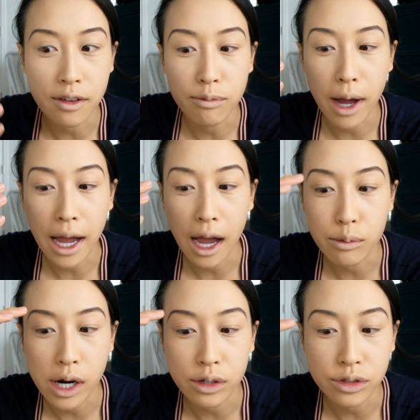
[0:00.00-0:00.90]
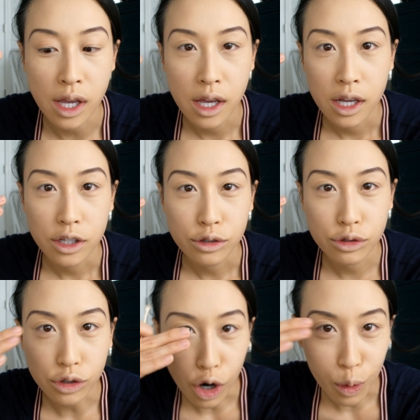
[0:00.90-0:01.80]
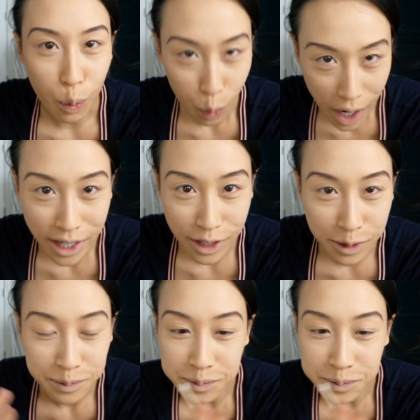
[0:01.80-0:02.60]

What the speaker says: if my eyebrows start wider.